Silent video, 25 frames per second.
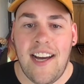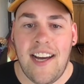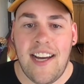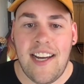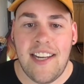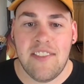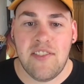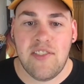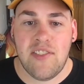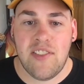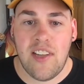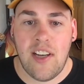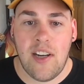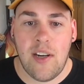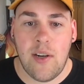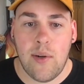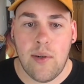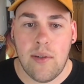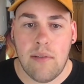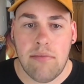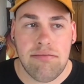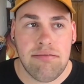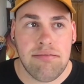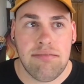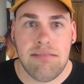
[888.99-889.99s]

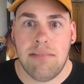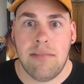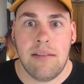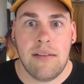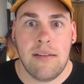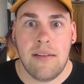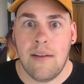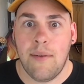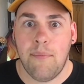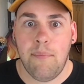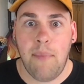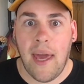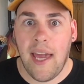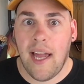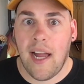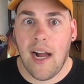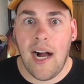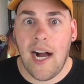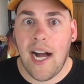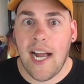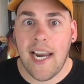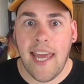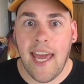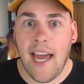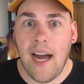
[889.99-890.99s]
So may
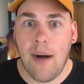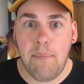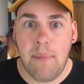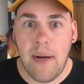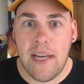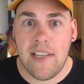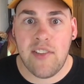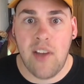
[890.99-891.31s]
God help us